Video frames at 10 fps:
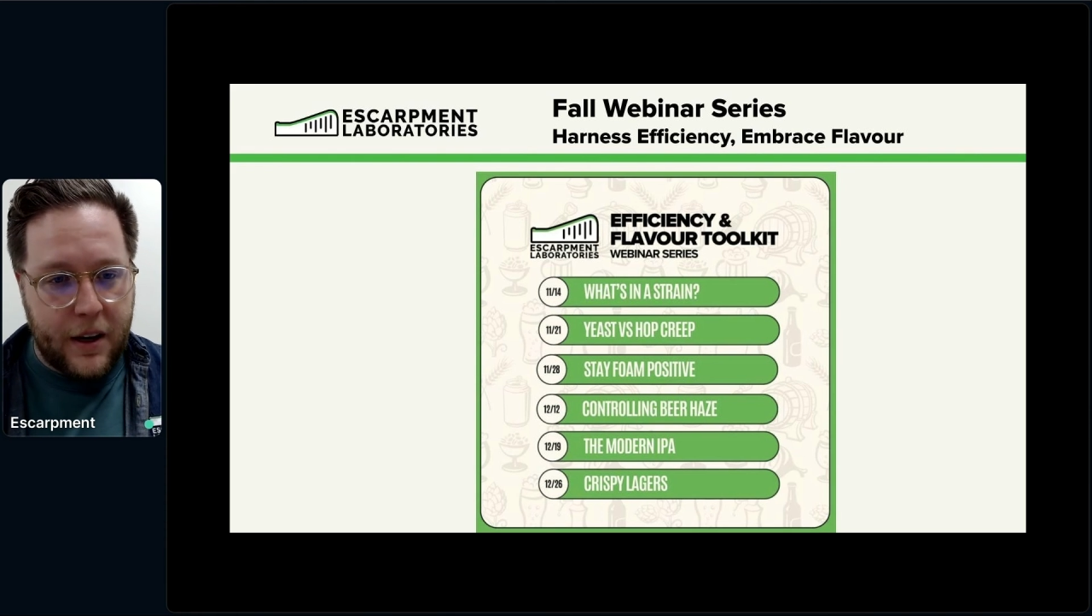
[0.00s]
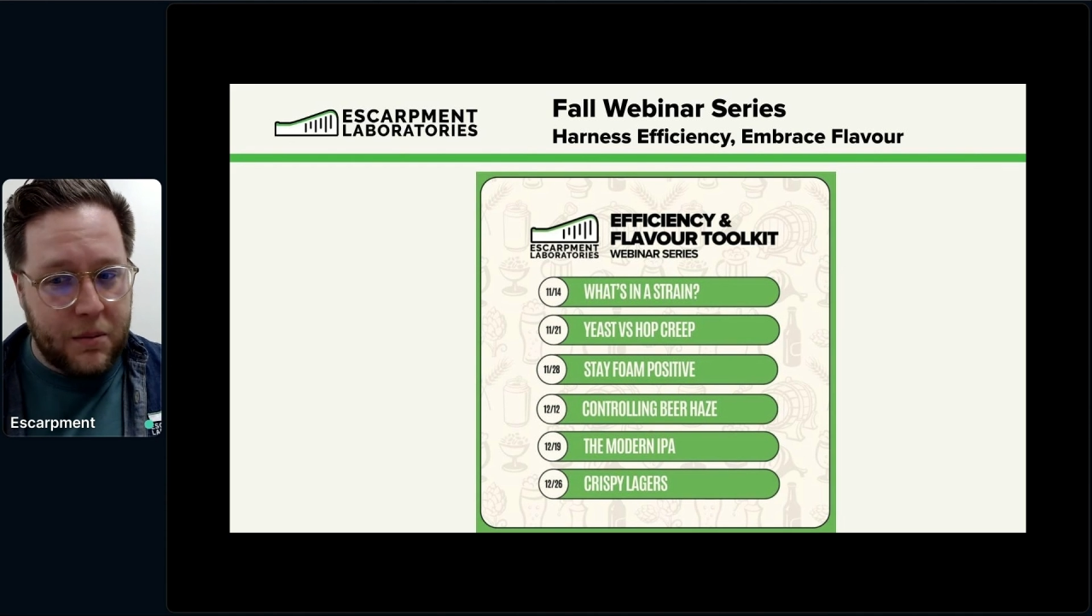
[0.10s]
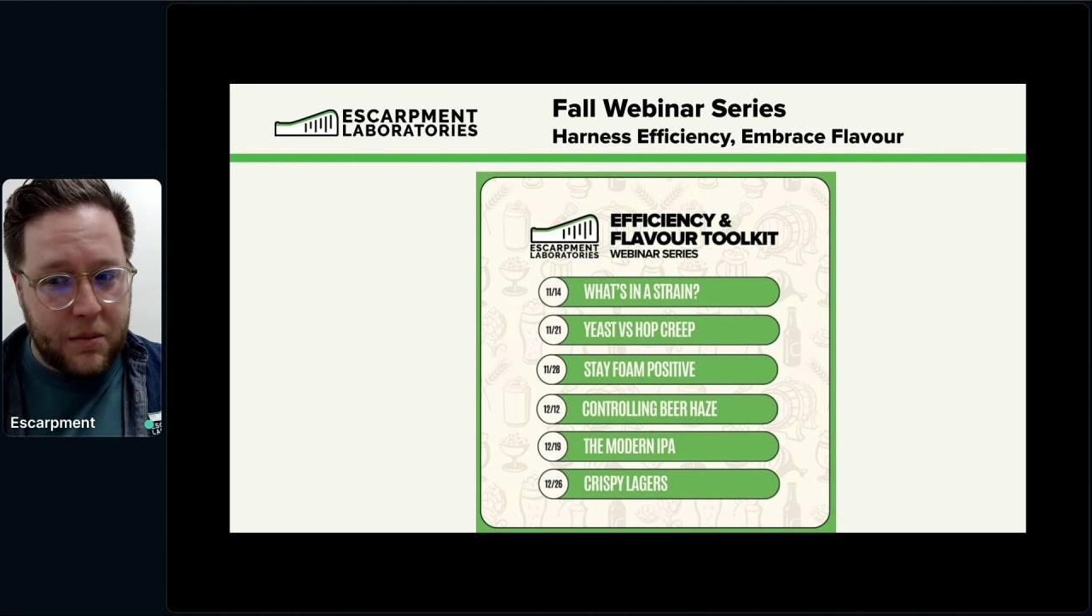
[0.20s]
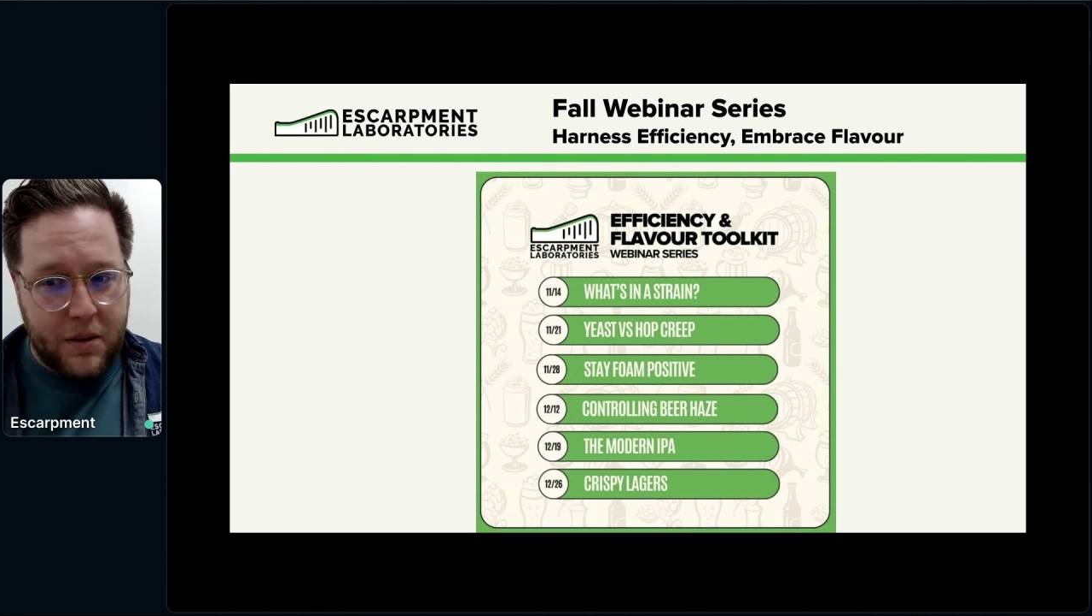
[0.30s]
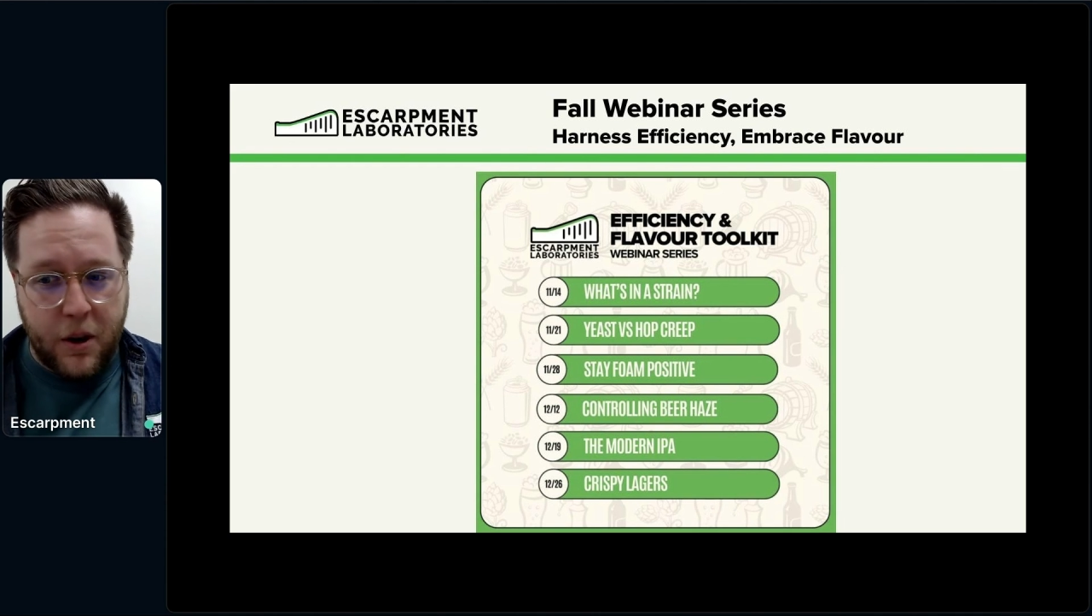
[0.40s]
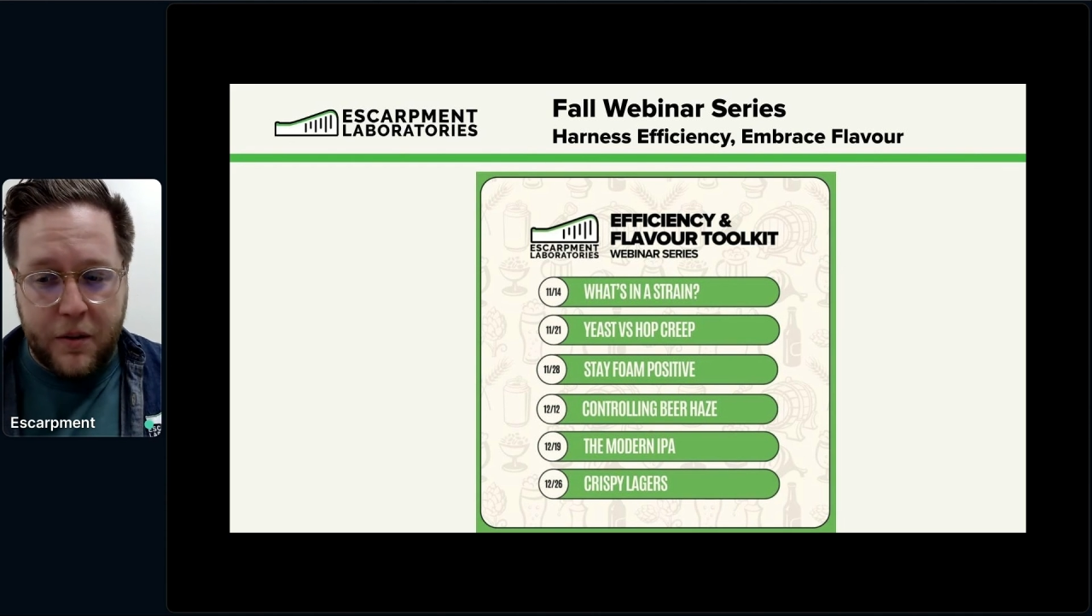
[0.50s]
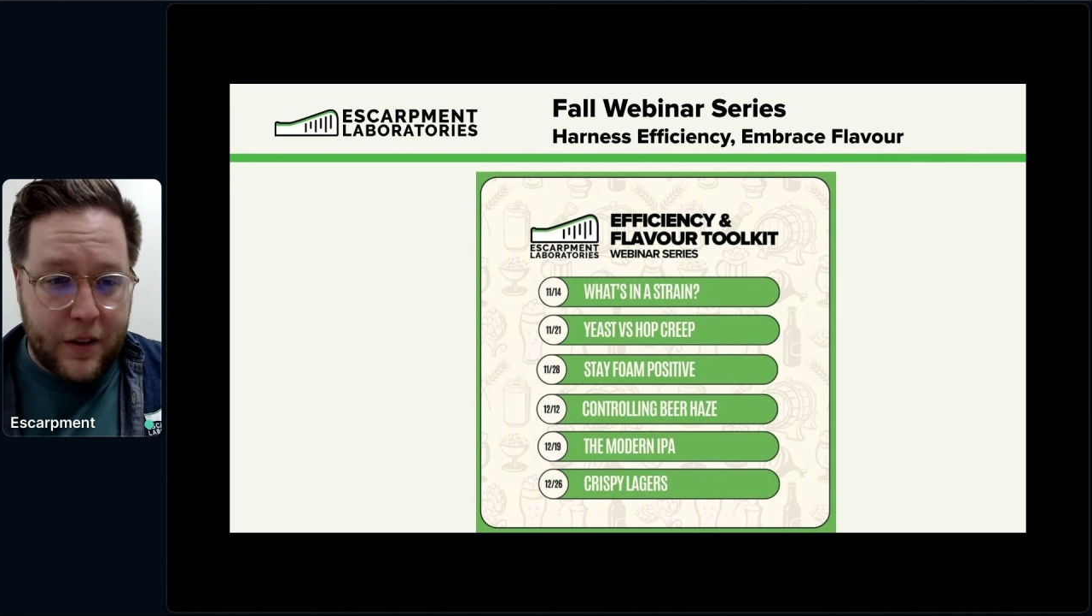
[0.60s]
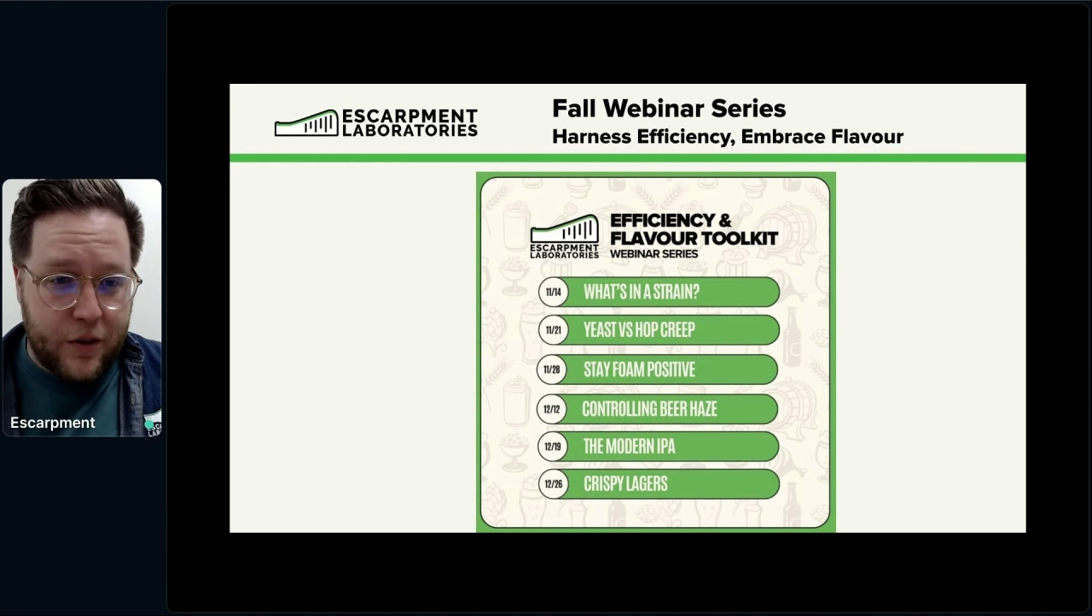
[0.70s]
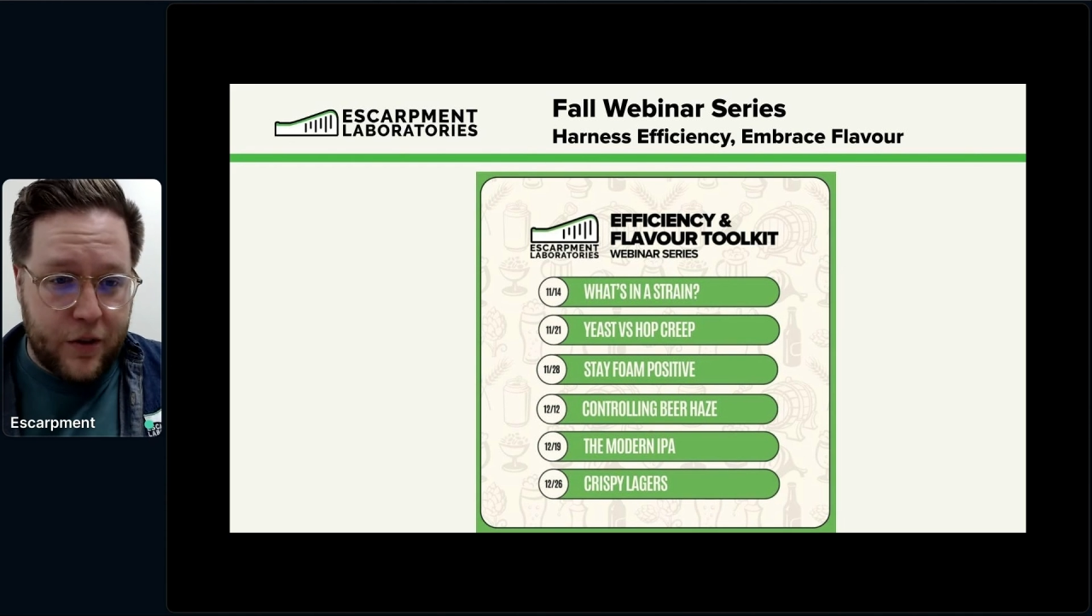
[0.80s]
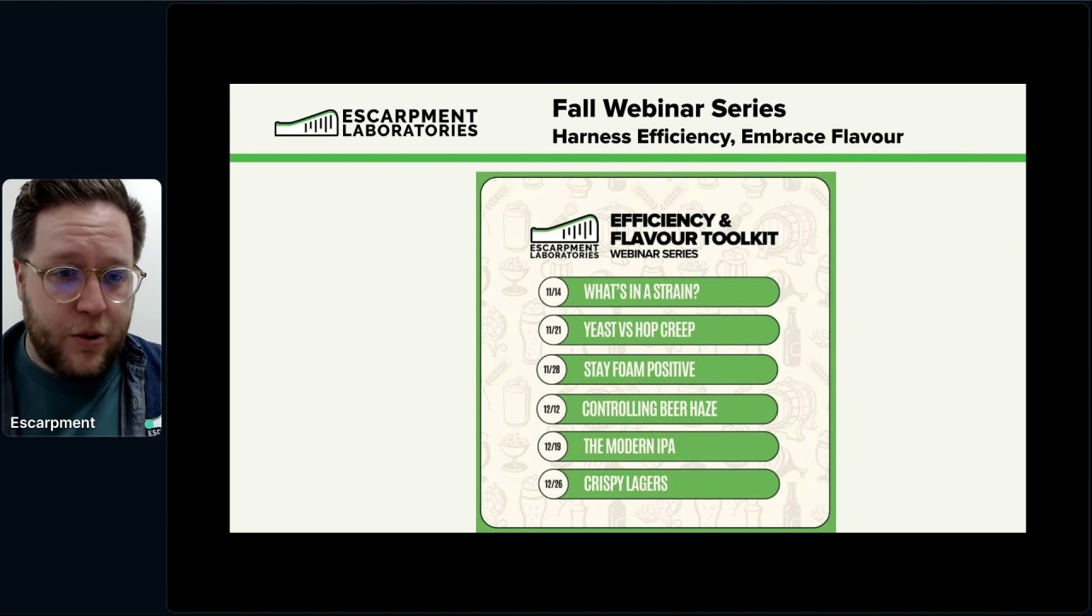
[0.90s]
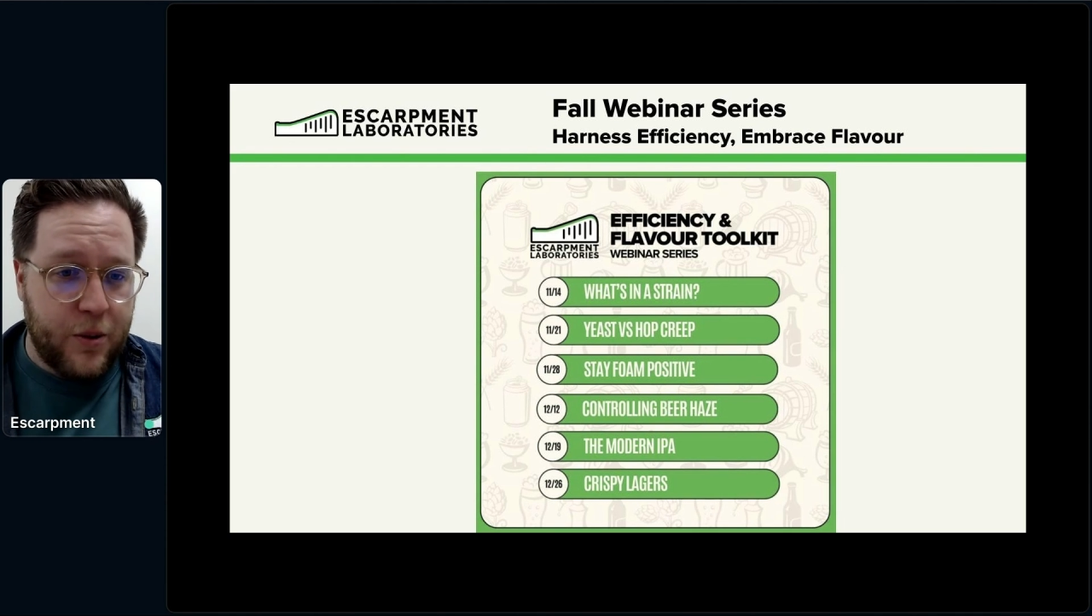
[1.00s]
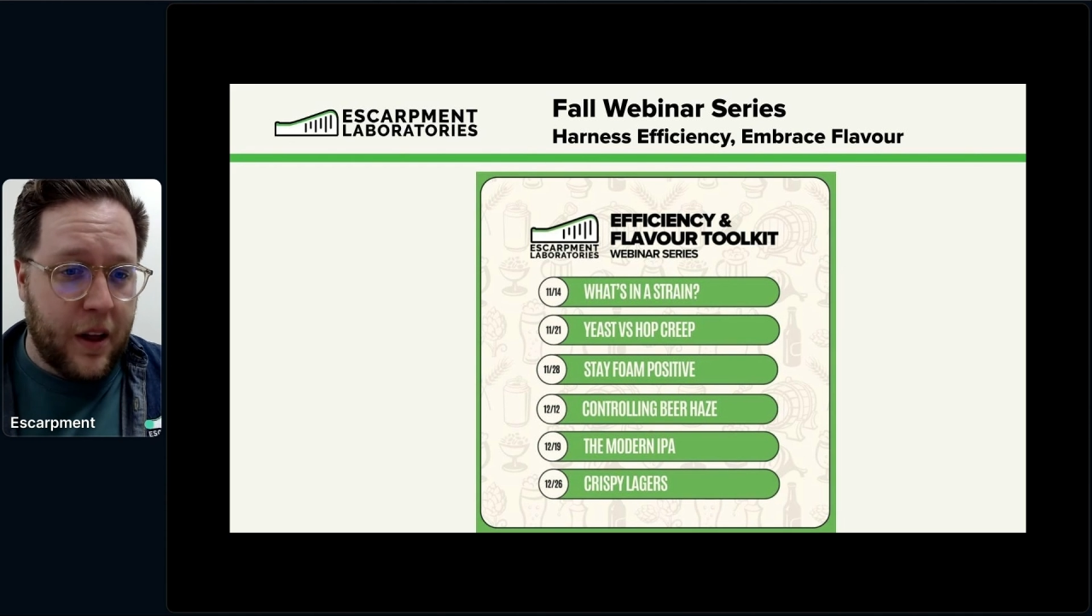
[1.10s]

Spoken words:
I don't know if that's true